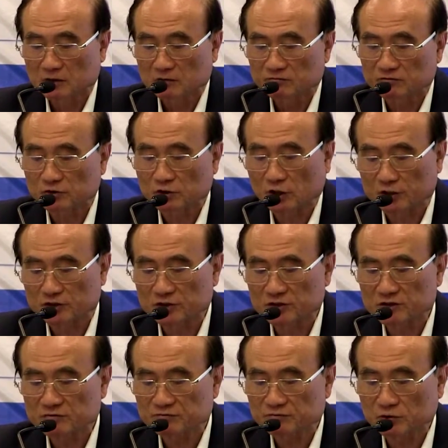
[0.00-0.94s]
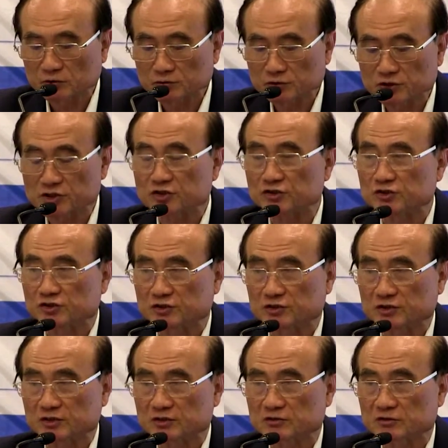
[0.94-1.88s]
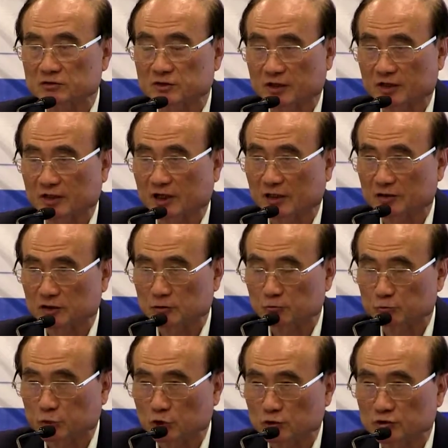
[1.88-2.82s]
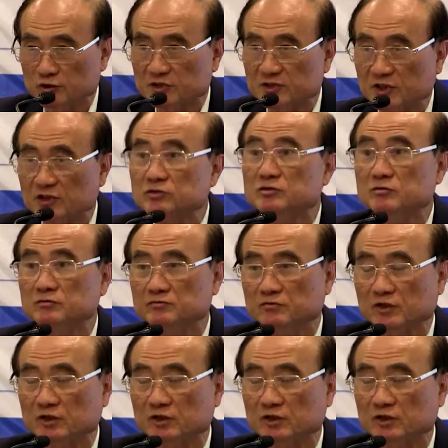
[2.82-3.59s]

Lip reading: at least 4 genes that are important, cell